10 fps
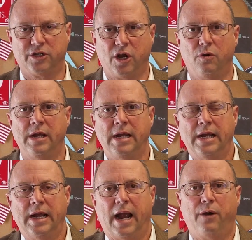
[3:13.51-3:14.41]
So
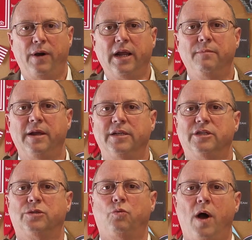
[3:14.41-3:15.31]
I recommend
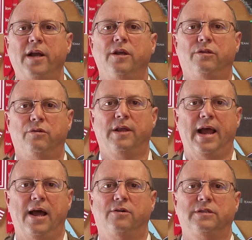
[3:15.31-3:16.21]
just walking through the
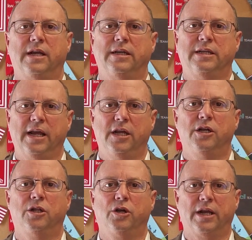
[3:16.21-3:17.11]
house and
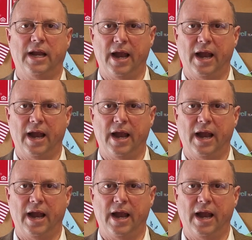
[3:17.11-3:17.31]
taking a look at